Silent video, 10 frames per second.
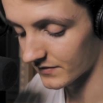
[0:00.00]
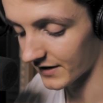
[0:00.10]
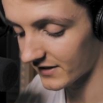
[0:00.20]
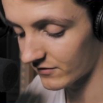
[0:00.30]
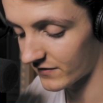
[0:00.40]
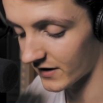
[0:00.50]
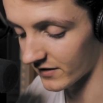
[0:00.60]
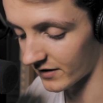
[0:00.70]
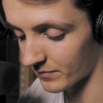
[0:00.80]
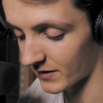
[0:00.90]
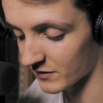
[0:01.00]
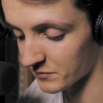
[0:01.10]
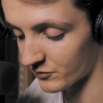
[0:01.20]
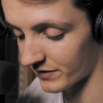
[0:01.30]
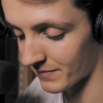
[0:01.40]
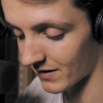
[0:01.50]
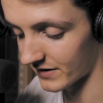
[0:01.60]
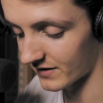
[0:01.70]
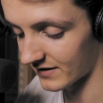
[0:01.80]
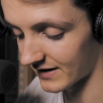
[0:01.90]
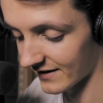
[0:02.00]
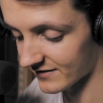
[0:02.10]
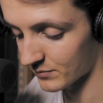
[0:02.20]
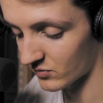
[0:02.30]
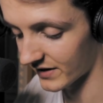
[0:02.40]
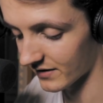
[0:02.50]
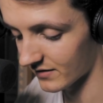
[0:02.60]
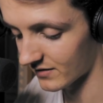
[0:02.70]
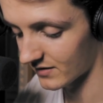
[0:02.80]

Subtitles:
Nothing further passed between the mariner and Hester Prynne,